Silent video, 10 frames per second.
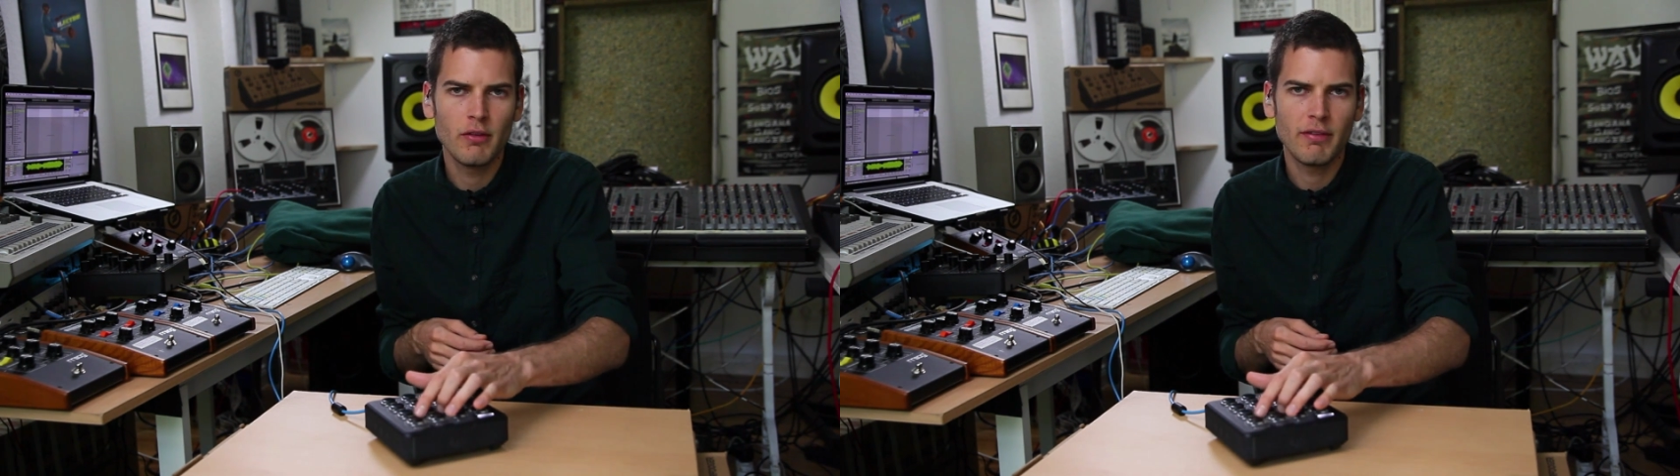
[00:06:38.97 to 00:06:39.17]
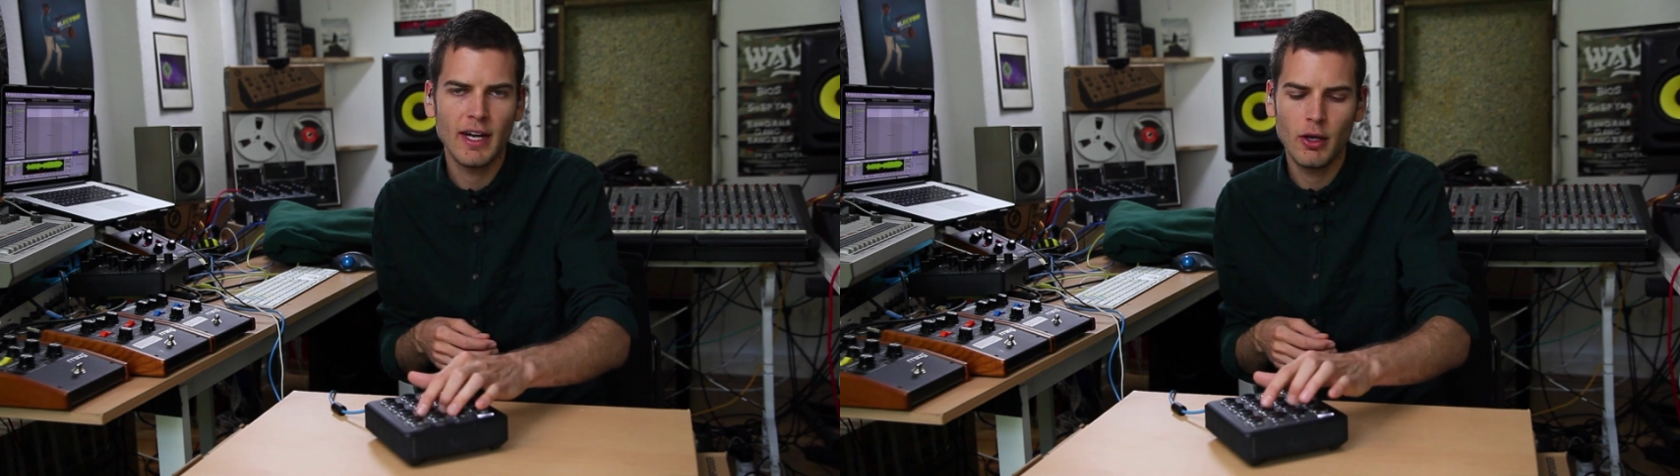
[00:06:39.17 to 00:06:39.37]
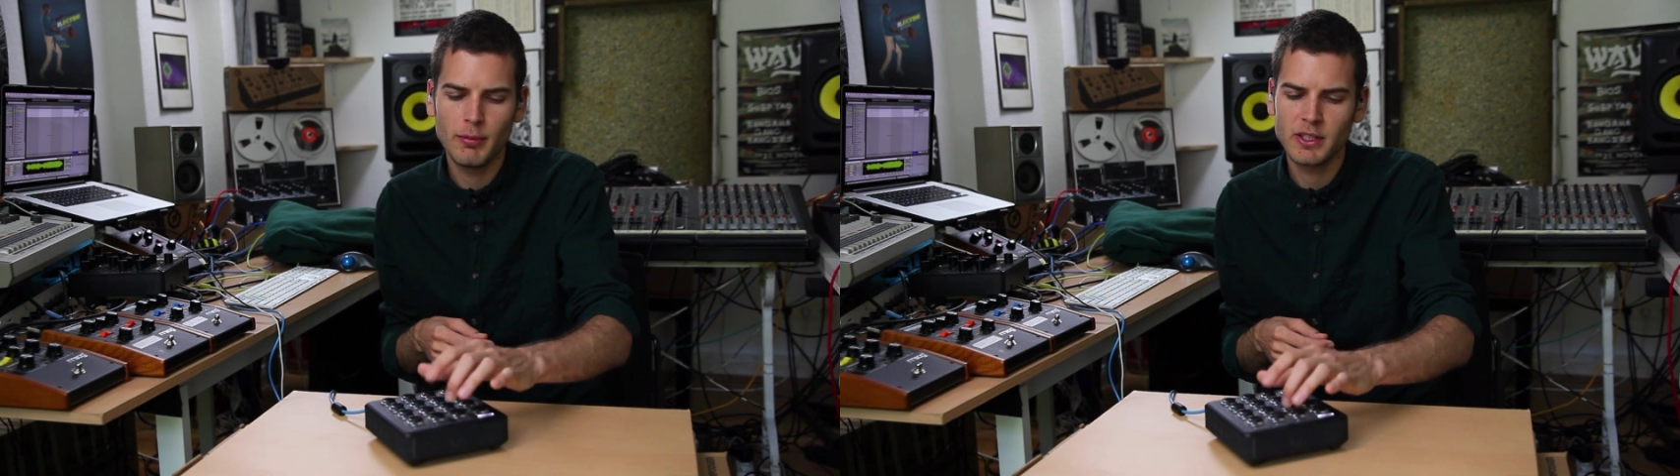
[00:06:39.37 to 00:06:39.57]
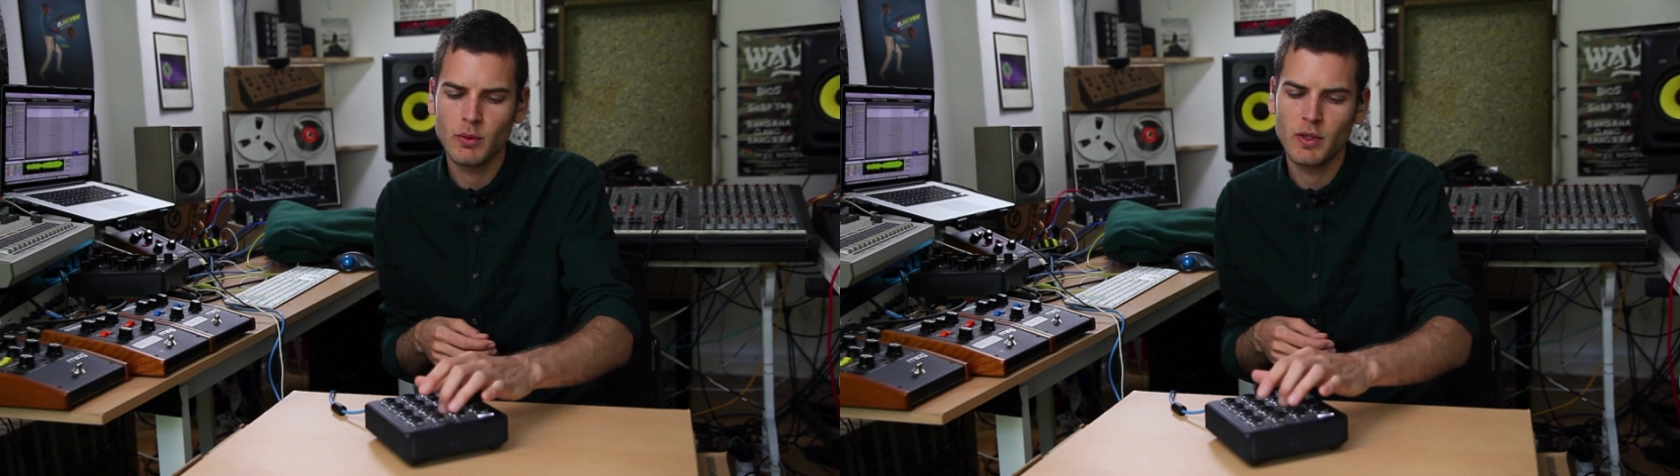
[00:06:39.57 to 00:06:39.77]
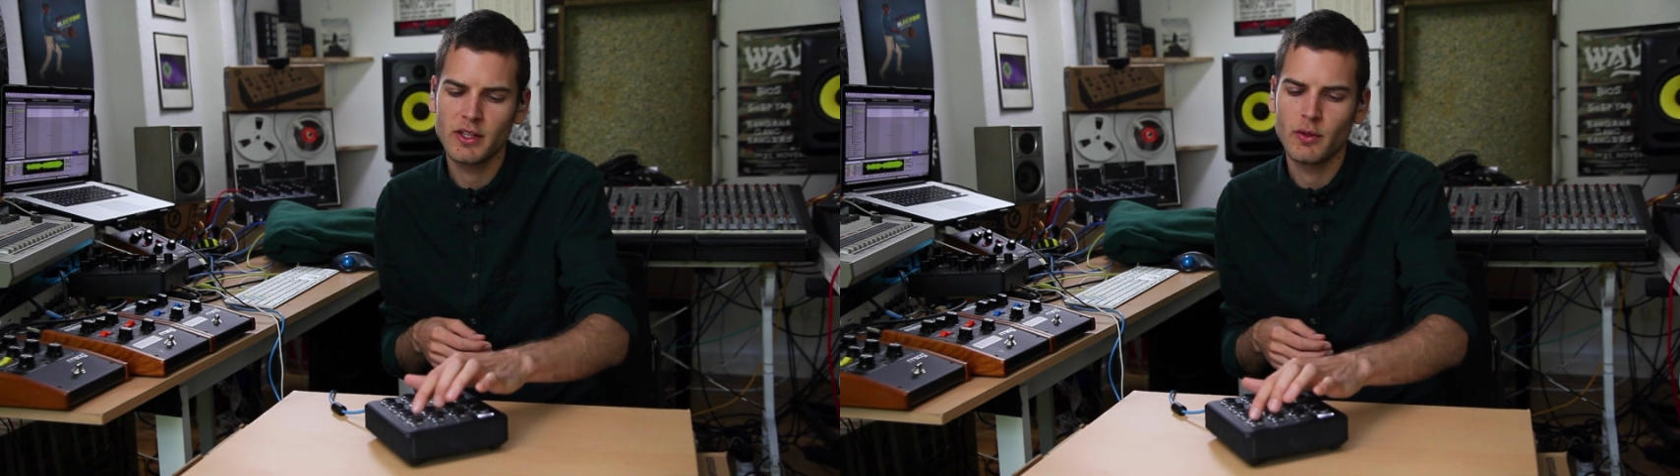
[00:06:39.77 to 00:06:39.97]
file, but the
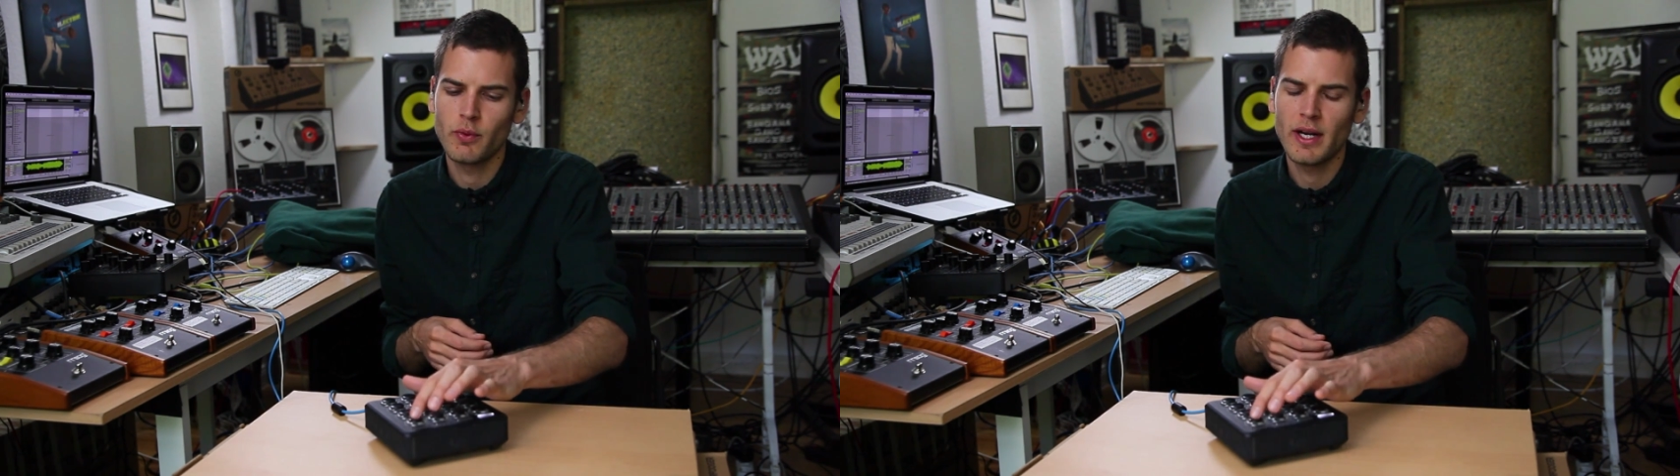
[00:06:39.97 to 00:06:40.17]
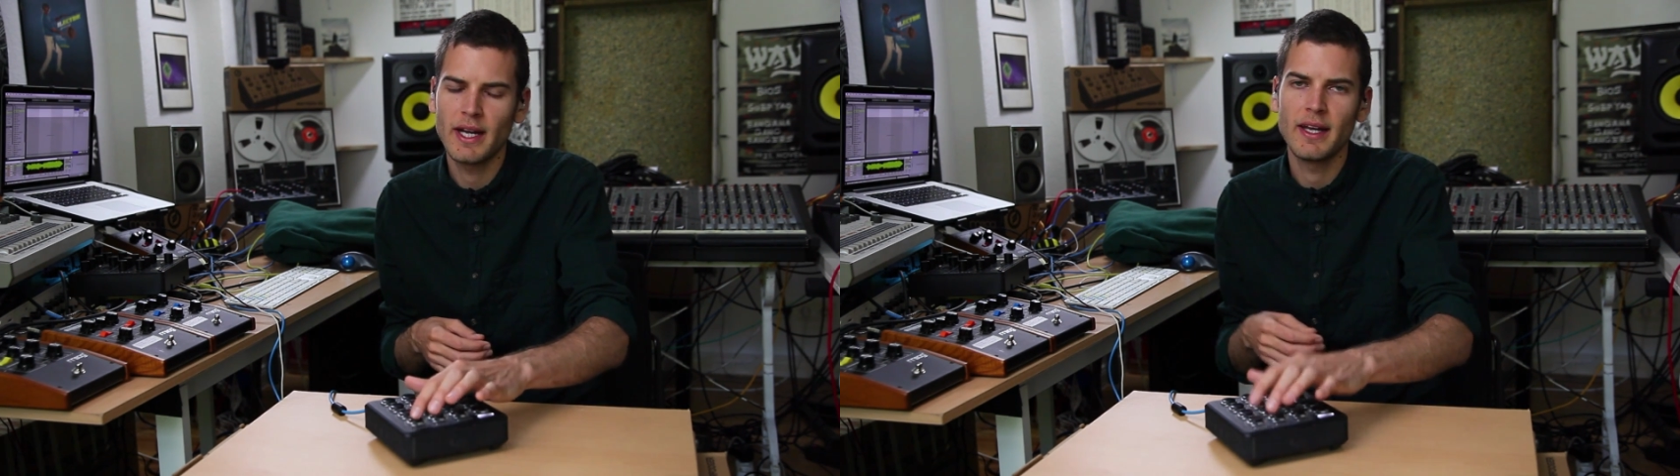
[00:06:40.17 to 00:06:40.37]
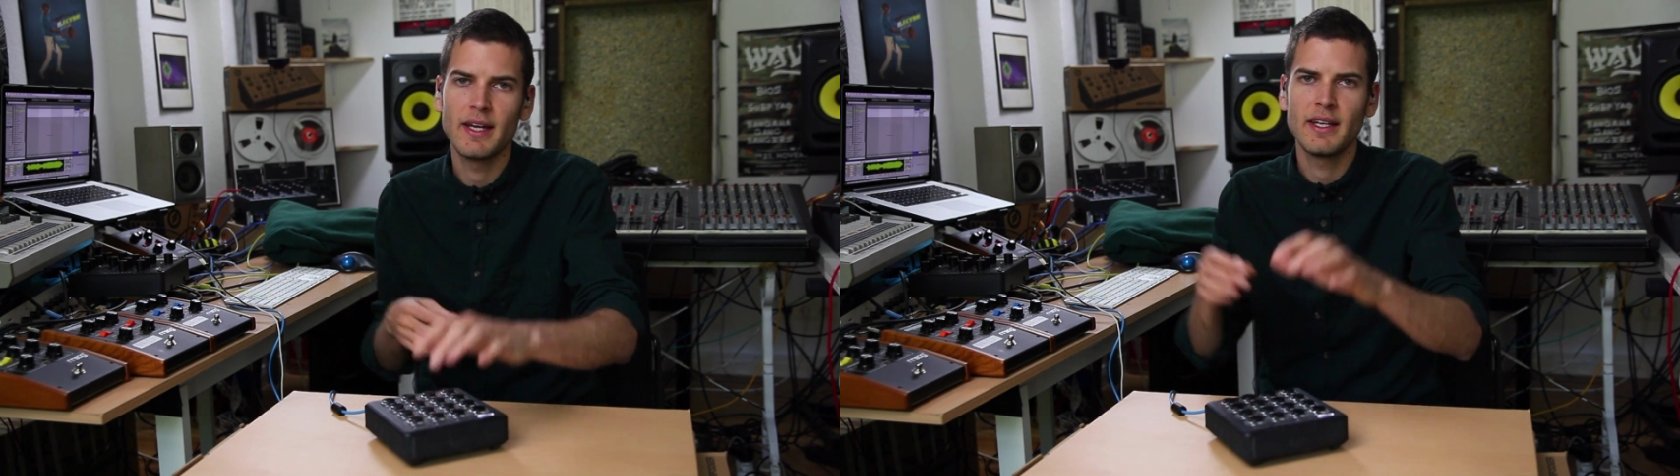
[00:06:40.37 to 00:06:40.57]
one on the right